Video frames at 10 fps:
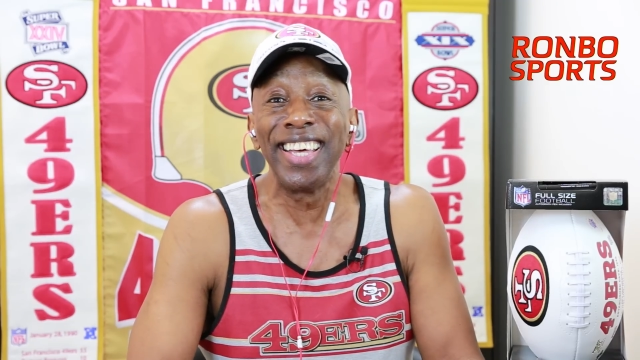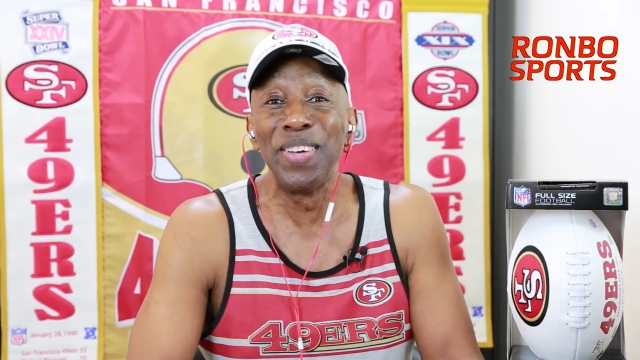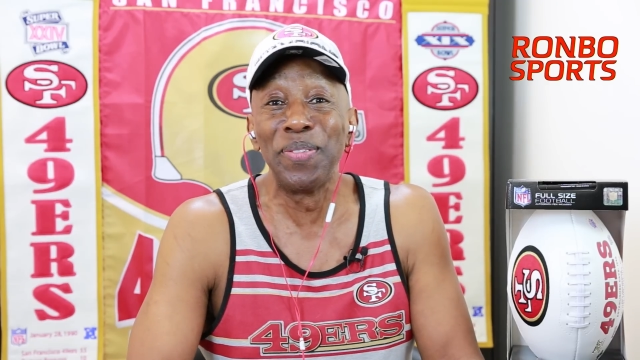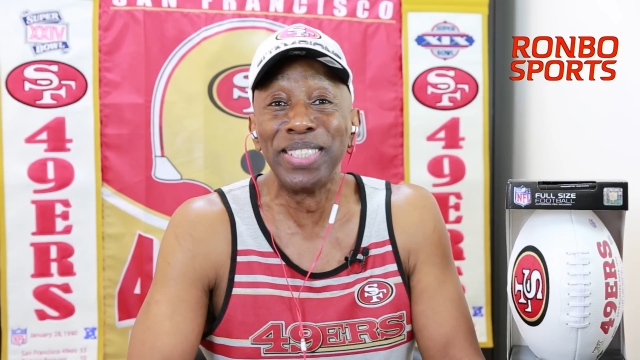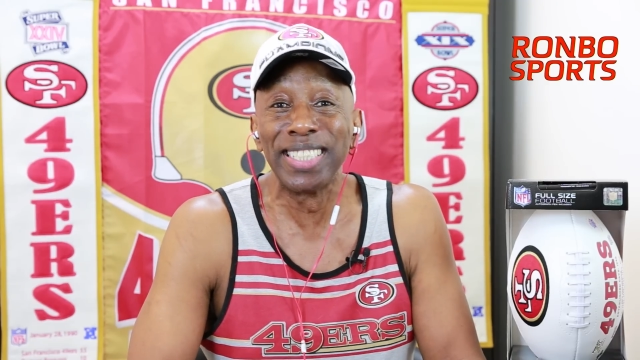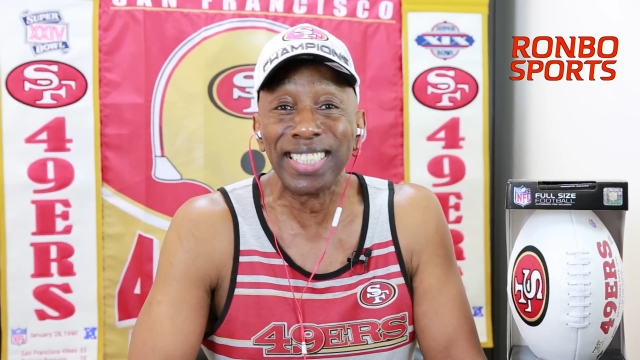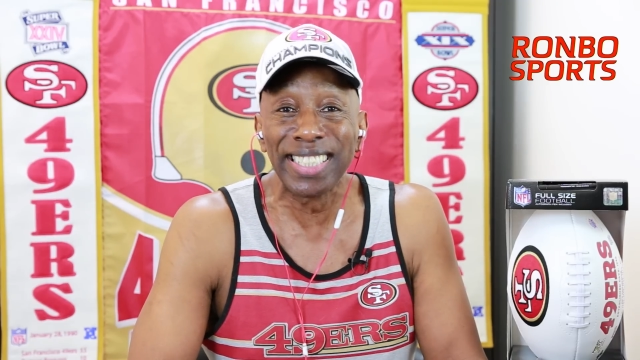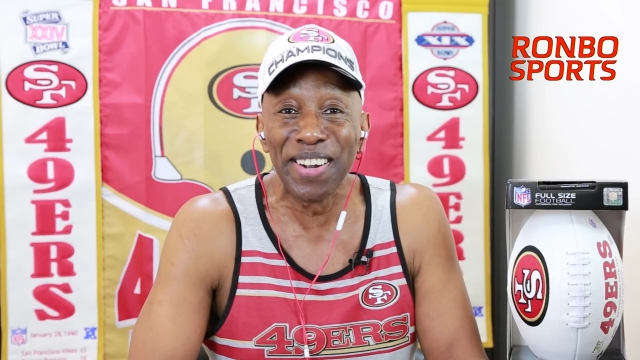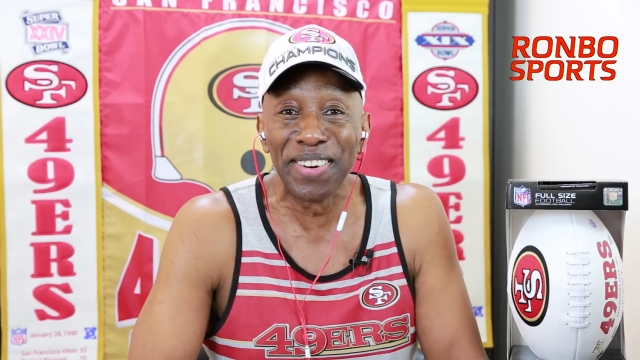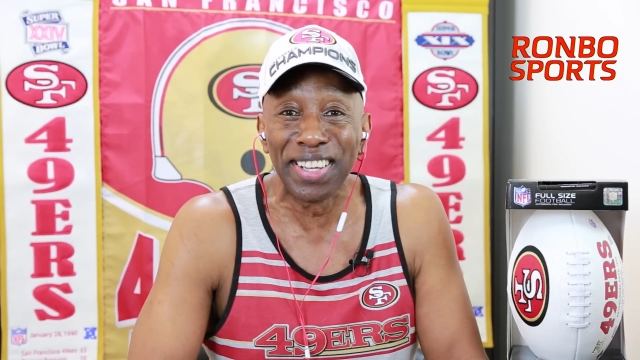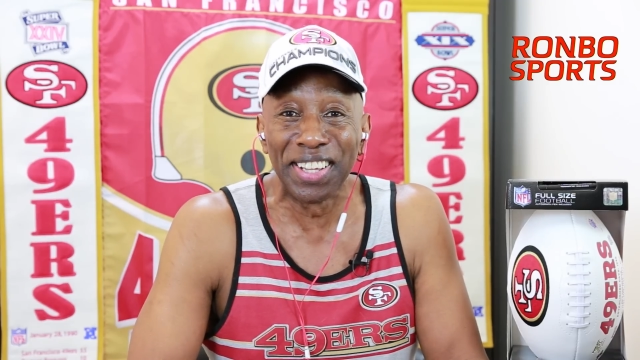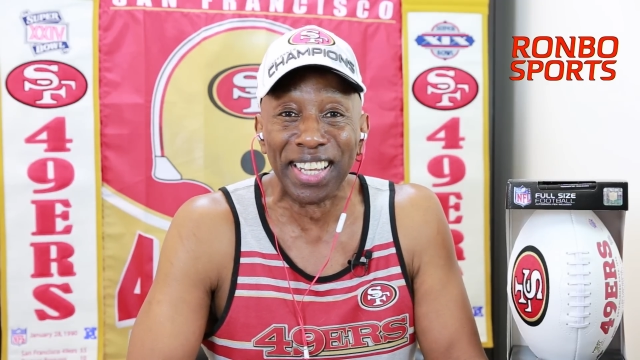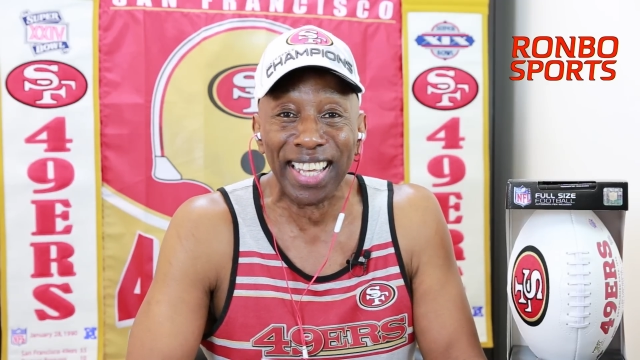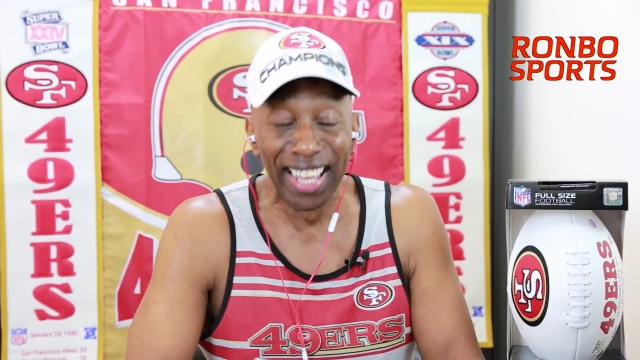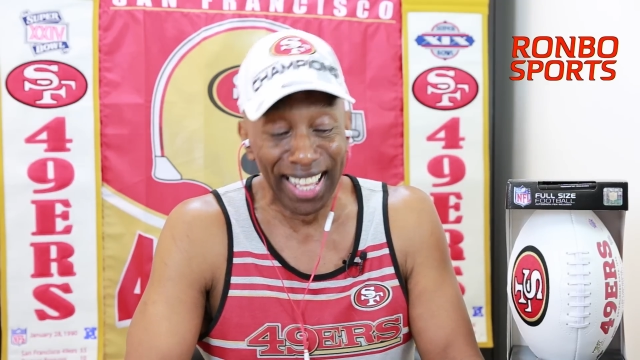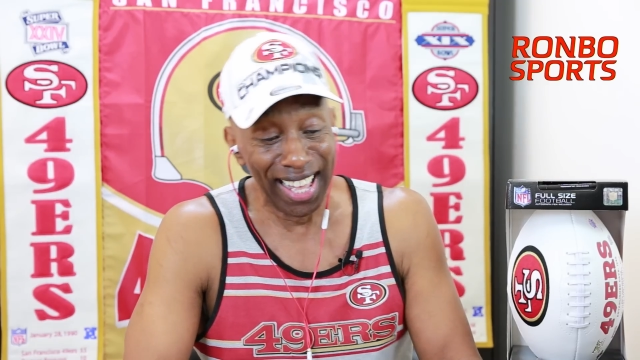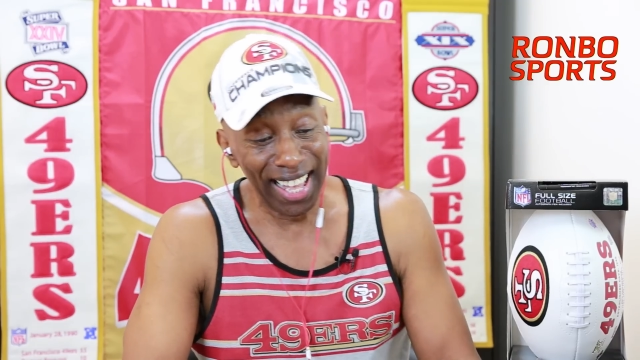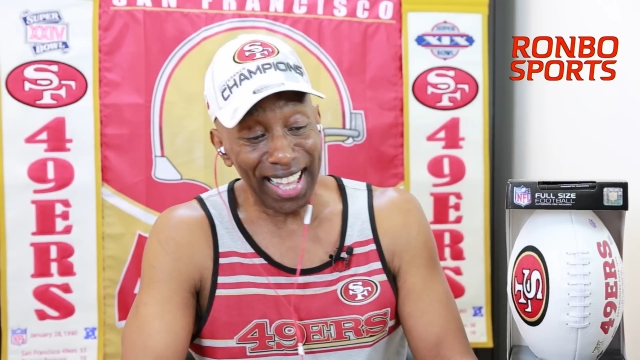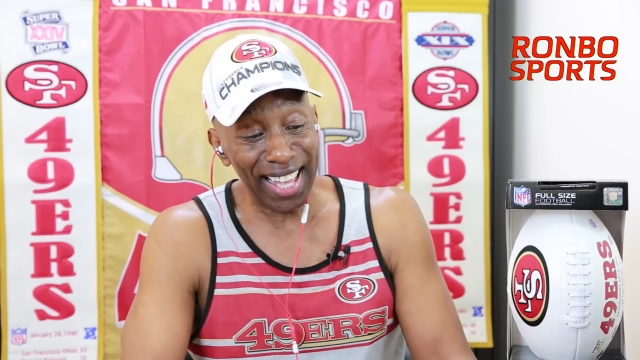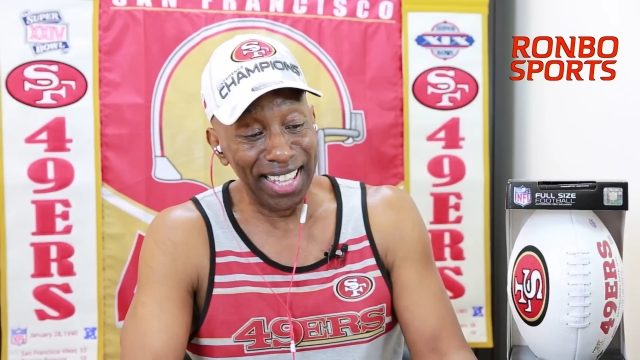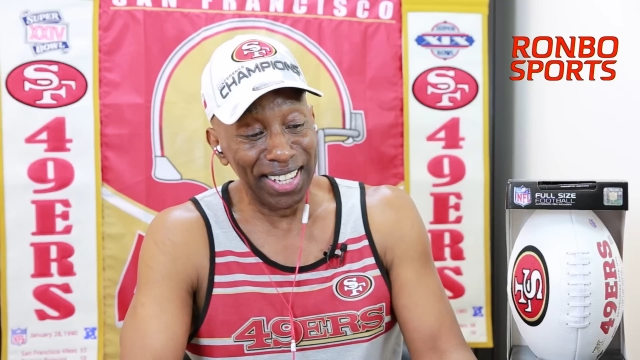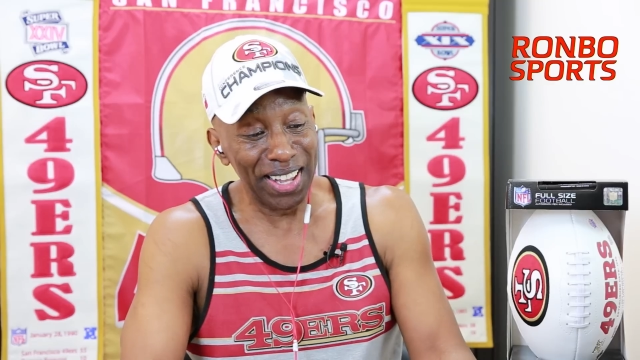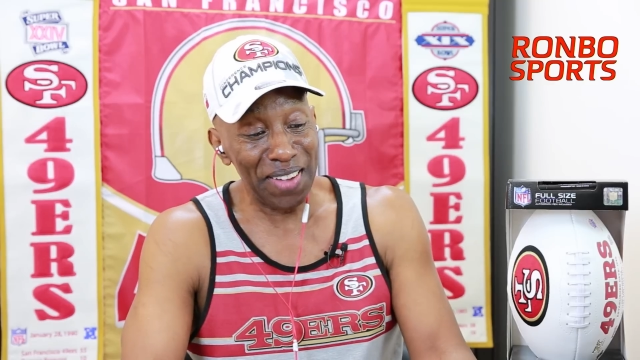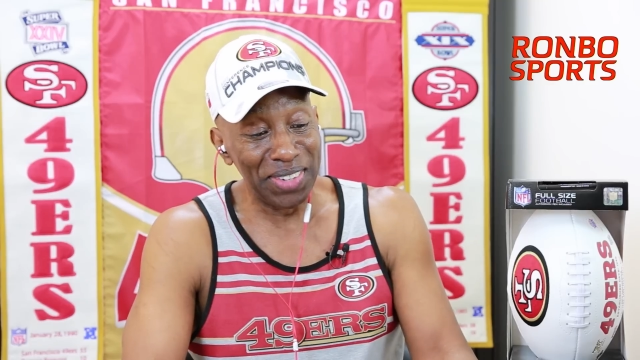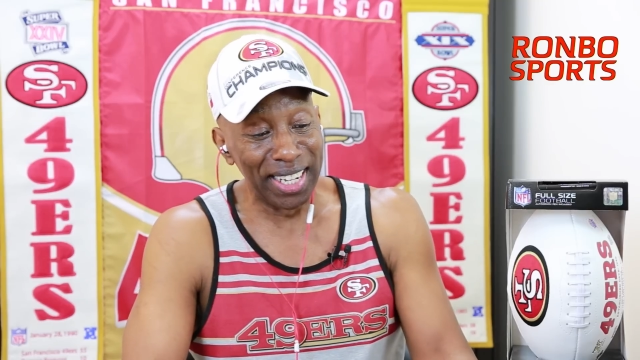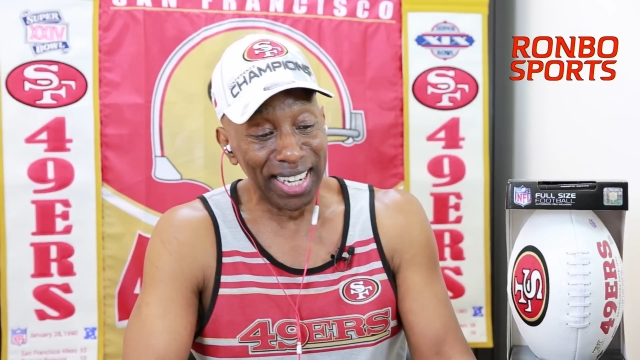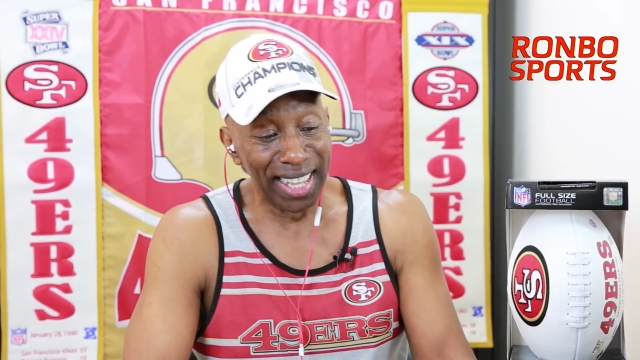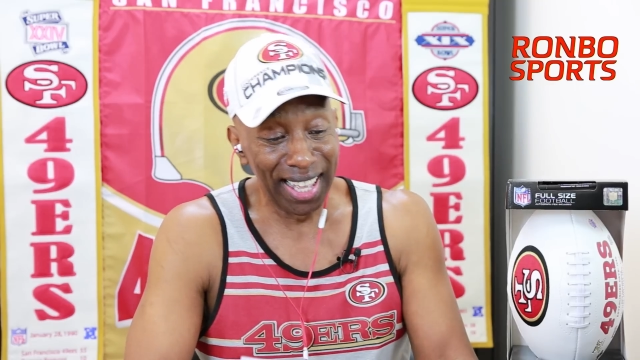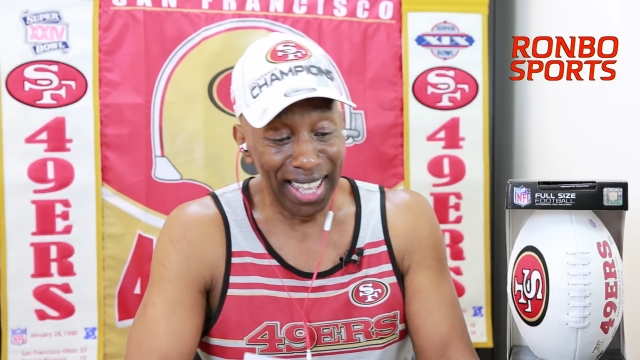It was hysterical. I loved it.